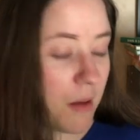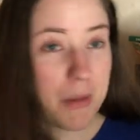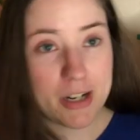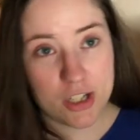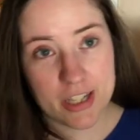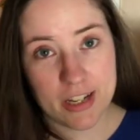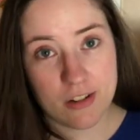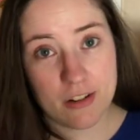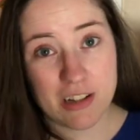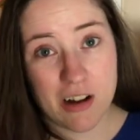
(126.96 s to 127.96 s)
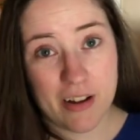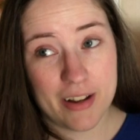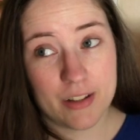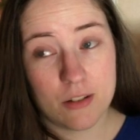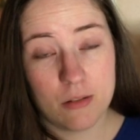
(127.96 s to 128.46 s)
My air just kicked on. It's
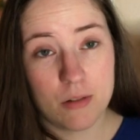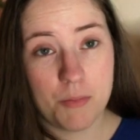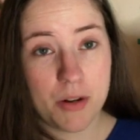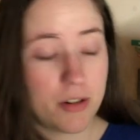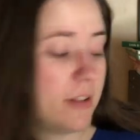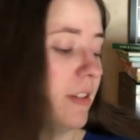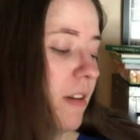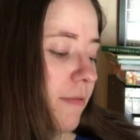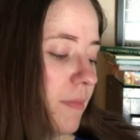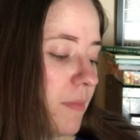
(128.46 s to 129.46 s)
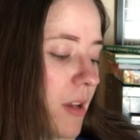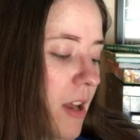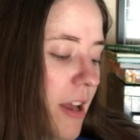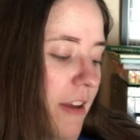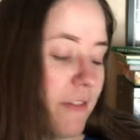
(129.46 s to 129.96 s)
hot, so I'm not turning it off.
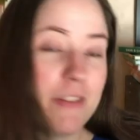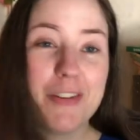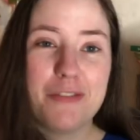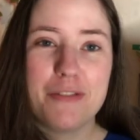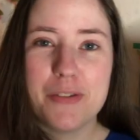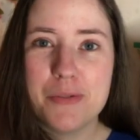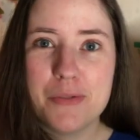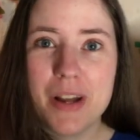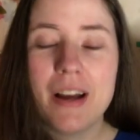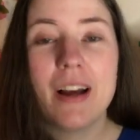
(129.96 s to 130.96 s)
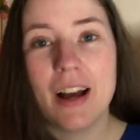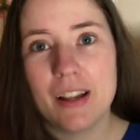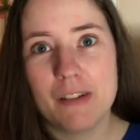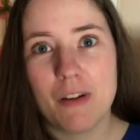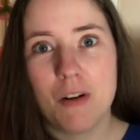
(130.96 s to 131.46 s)
Favorite food. I
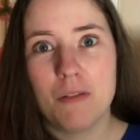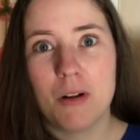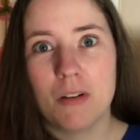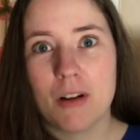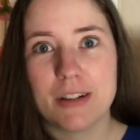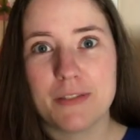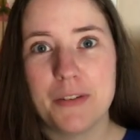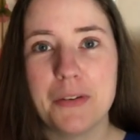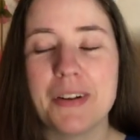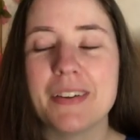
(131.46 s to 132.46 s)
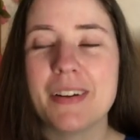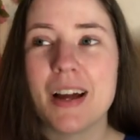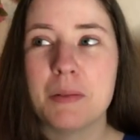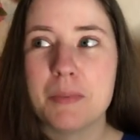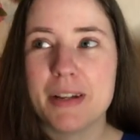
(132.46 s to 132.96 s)
love all, all kinds of food.
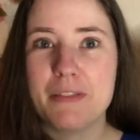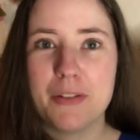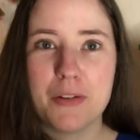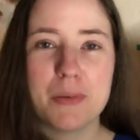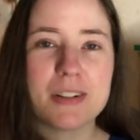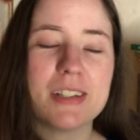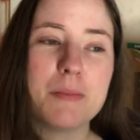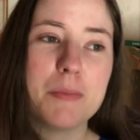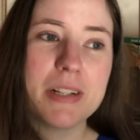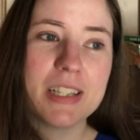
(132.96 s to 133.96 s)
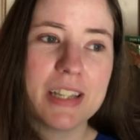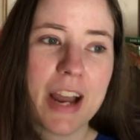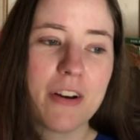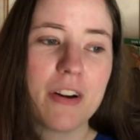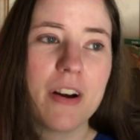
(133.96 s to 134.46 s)
I'm a big food person. I'm a big
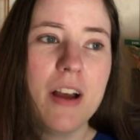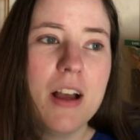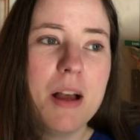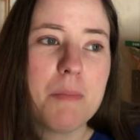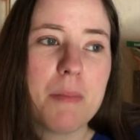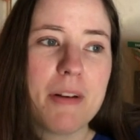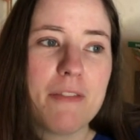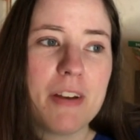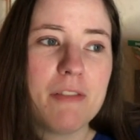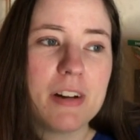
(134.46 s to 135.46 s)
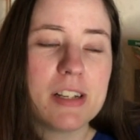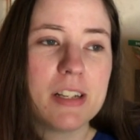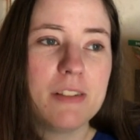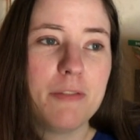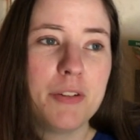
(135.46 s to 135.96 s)
snacker. But my favorite
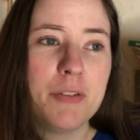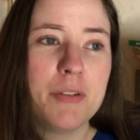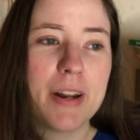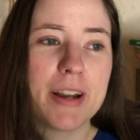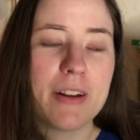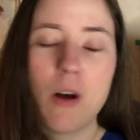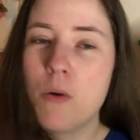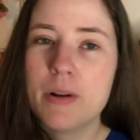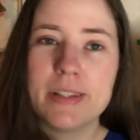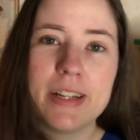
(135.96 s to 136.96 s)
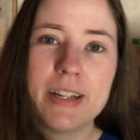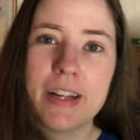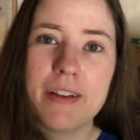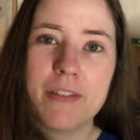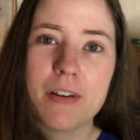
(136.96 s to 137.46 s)
food that I could always eat and
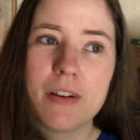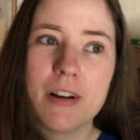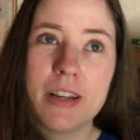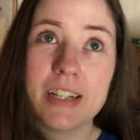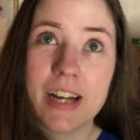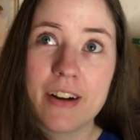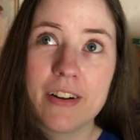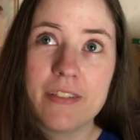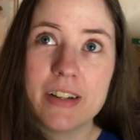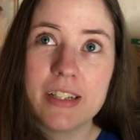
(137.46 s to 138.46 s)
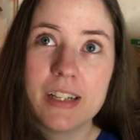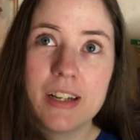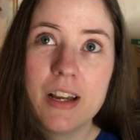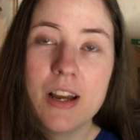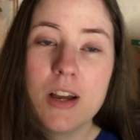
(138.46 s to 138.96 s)
never get tired of it
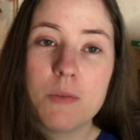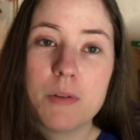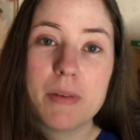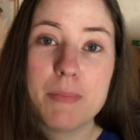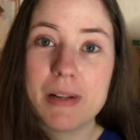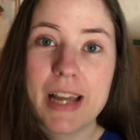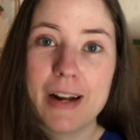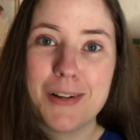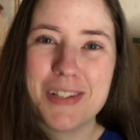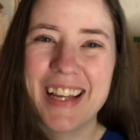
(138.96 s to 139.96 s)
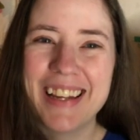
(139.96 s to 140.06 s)
would be potatoes.